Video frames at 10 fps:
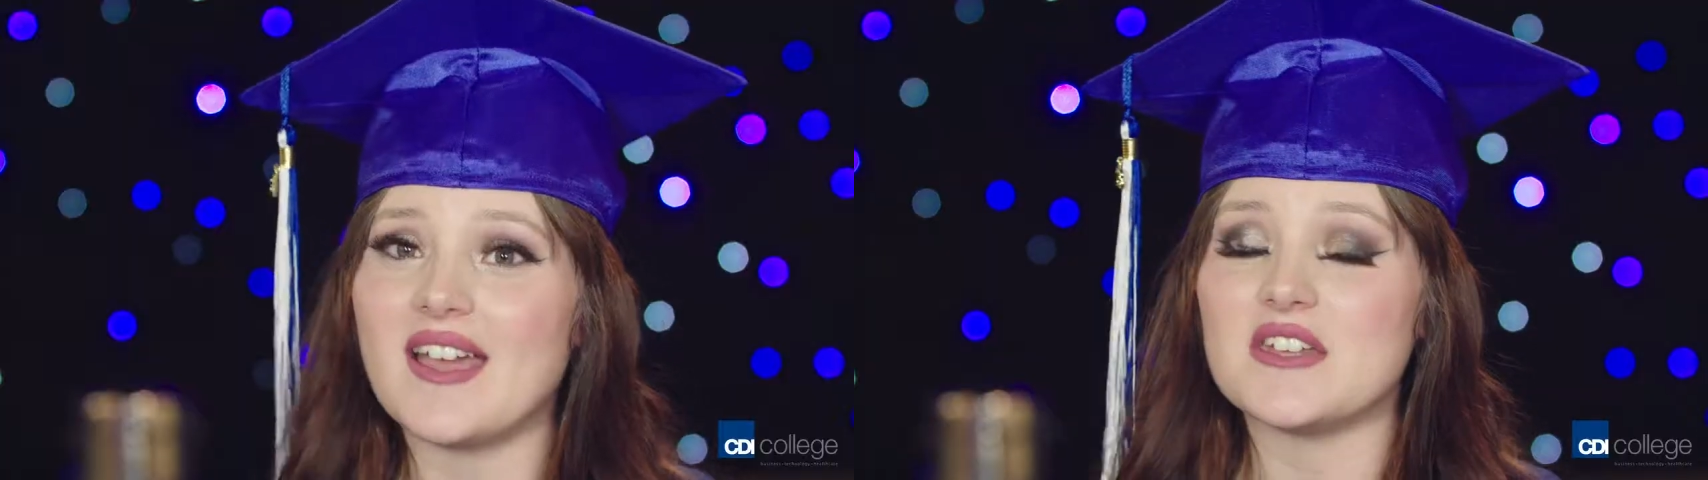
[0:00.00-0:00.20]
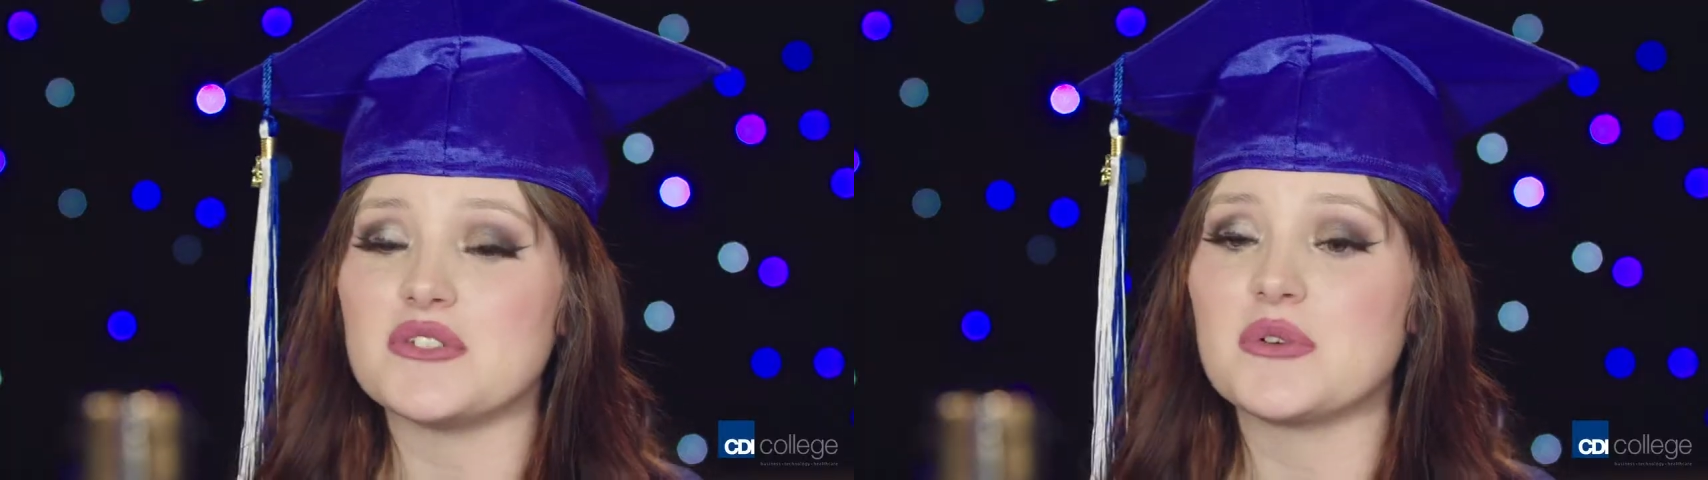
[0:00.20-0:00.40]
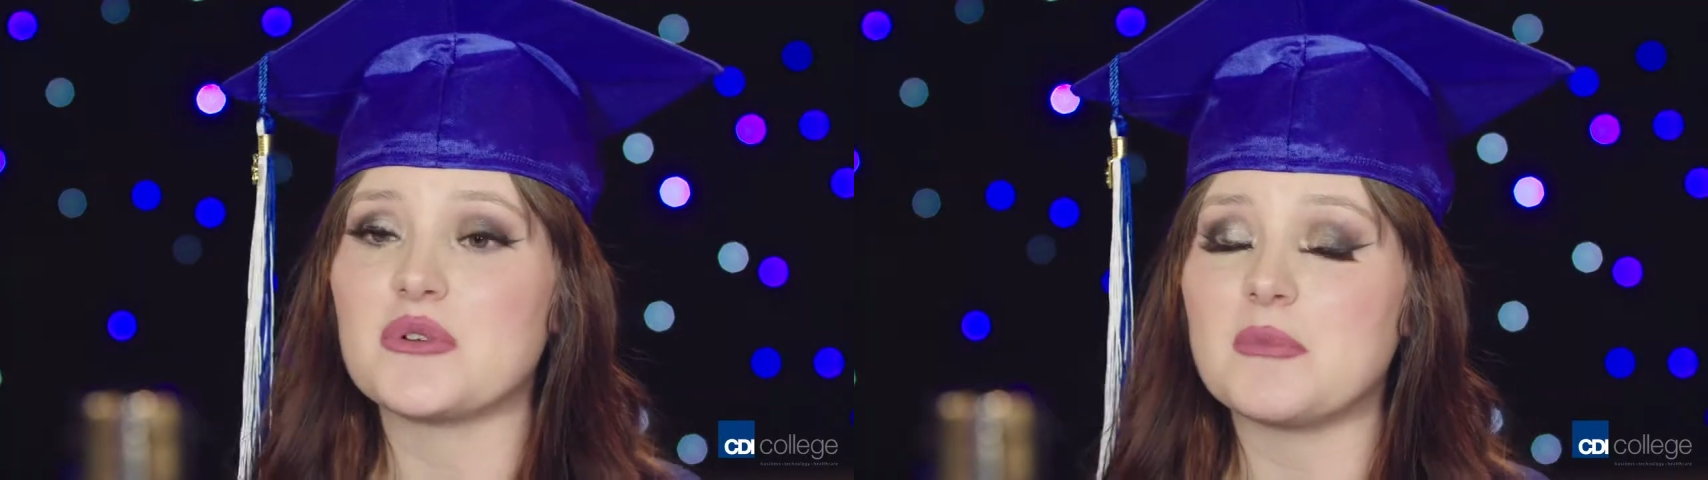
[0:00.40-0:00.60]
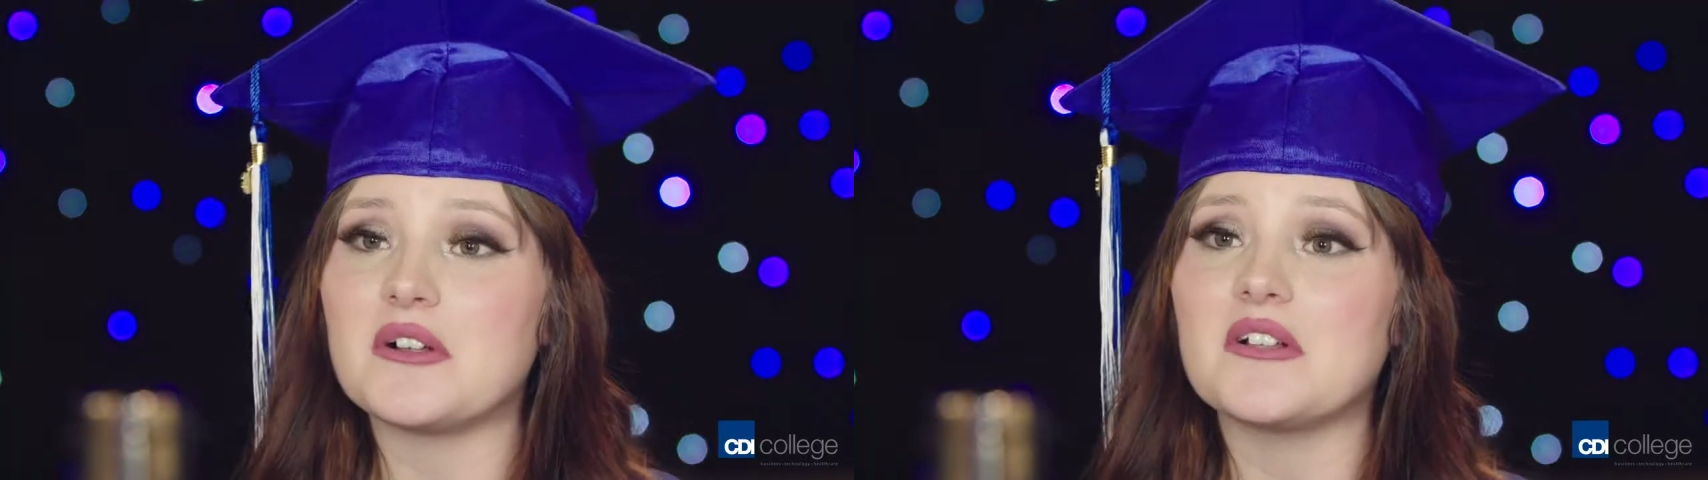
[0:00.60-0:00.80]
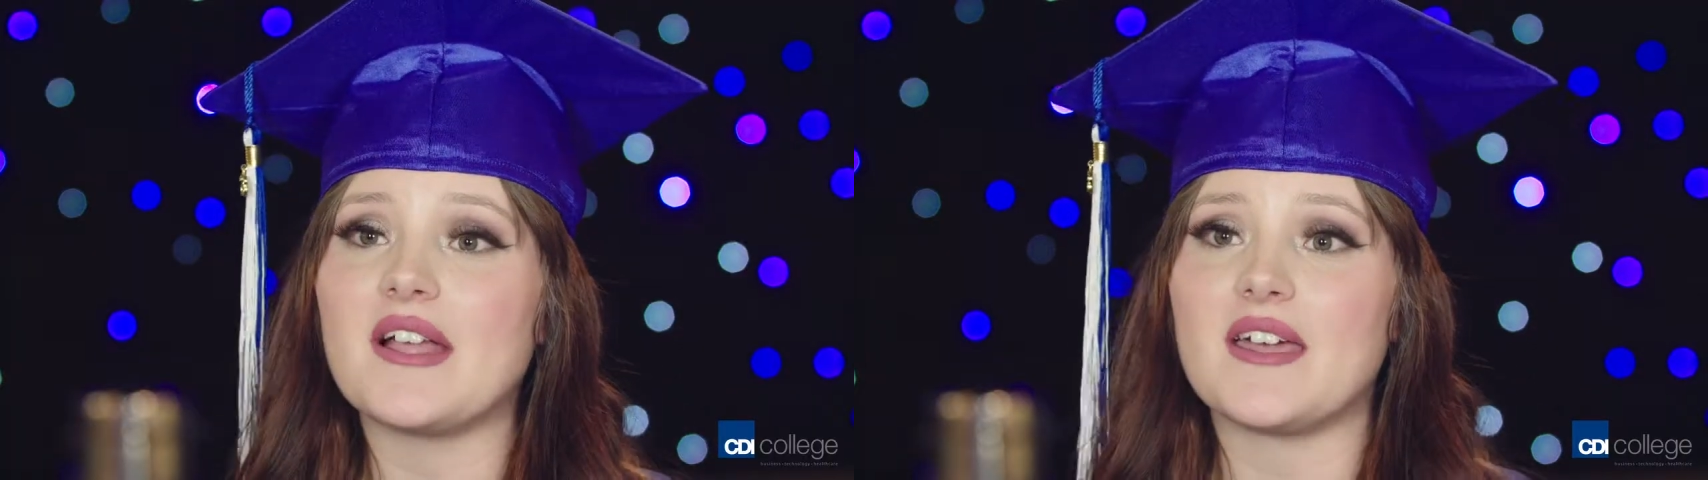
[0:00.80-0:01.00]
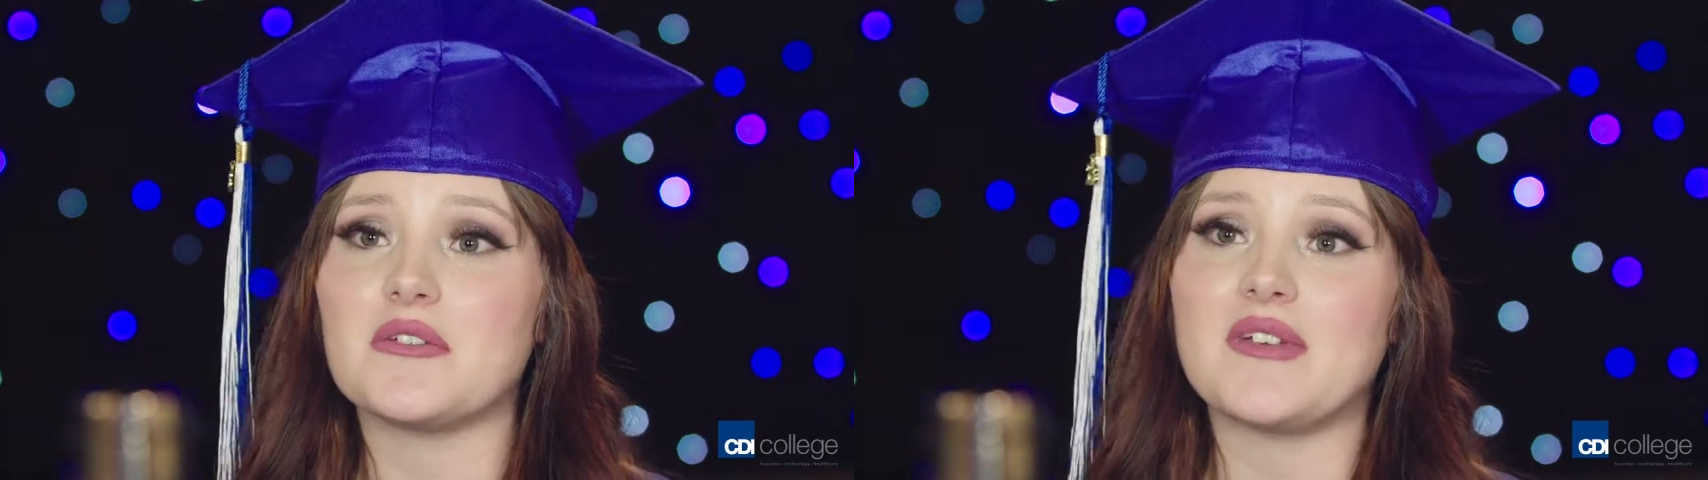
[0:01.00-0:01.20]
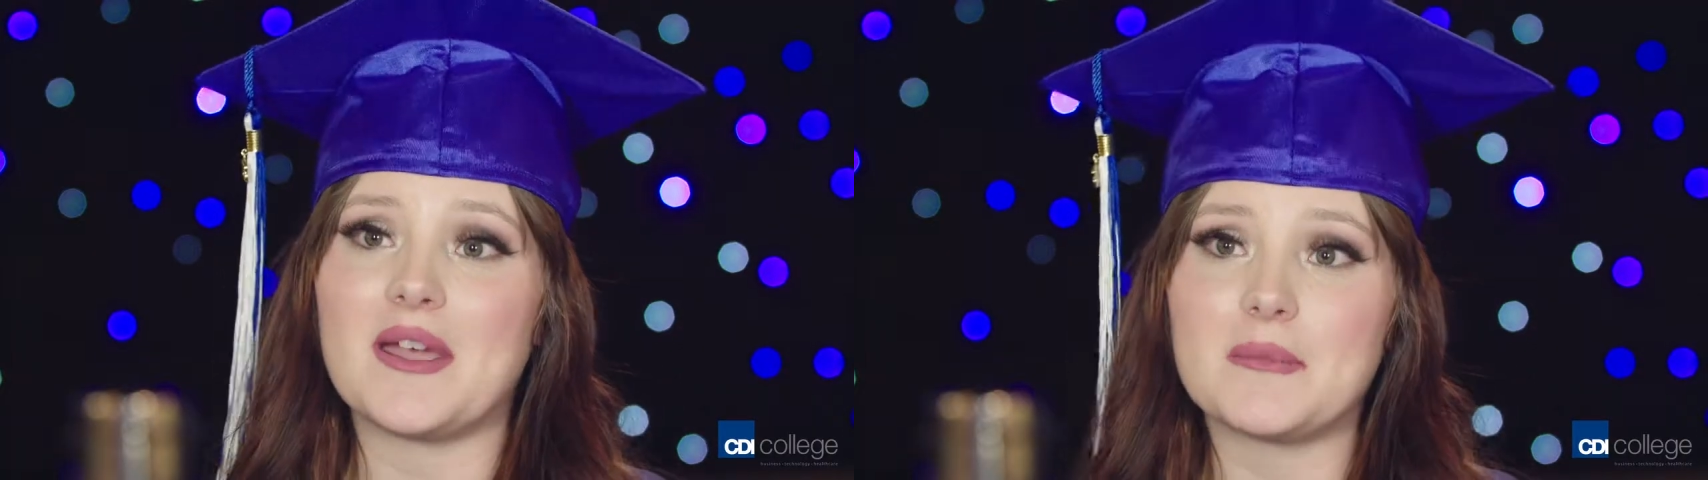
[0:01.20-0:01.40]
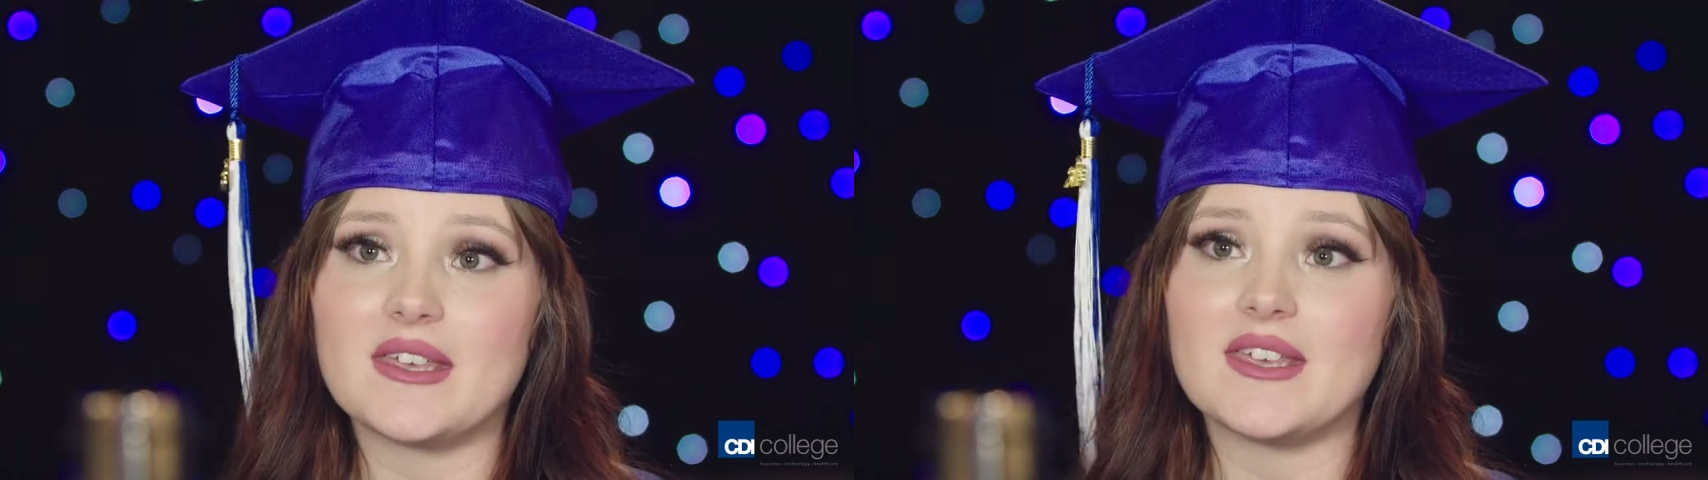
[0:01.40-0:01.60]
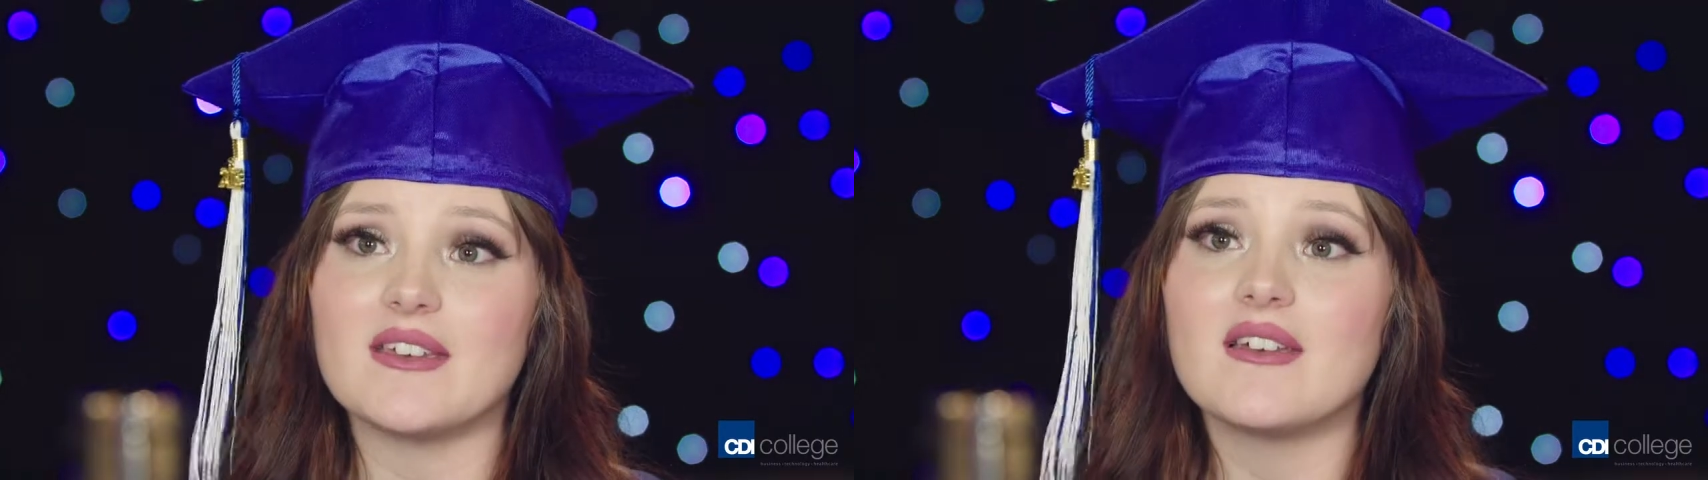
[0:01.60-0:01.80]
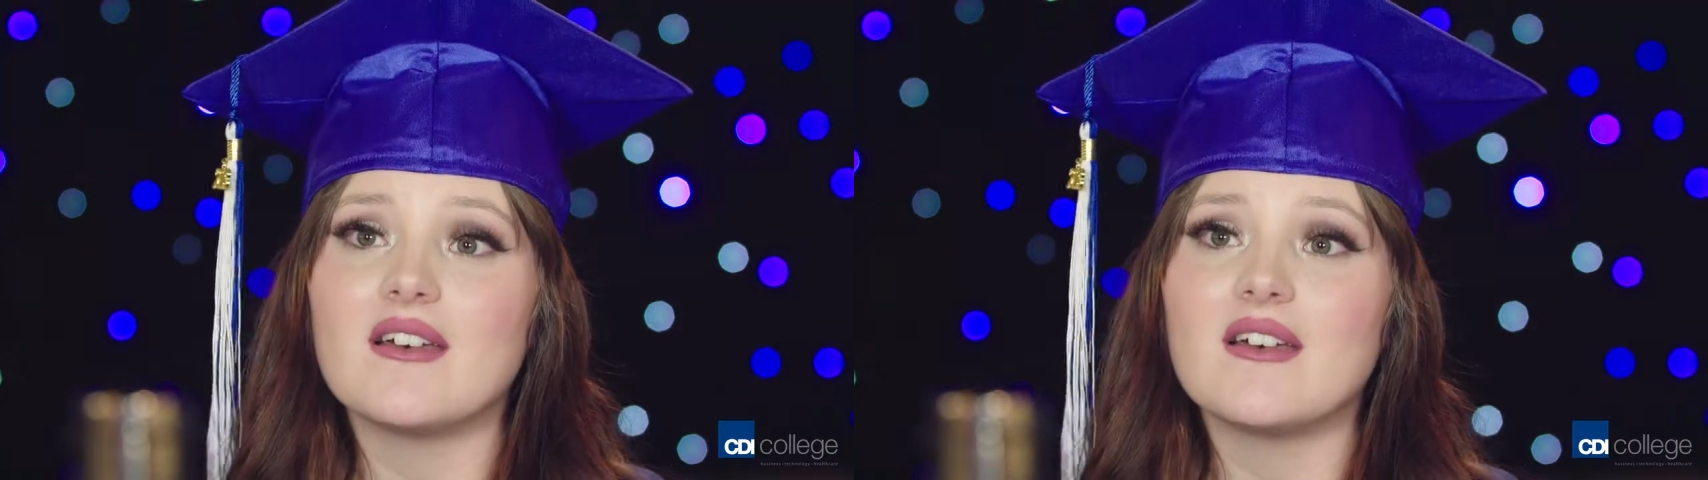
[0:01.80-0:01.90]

I do criminal and family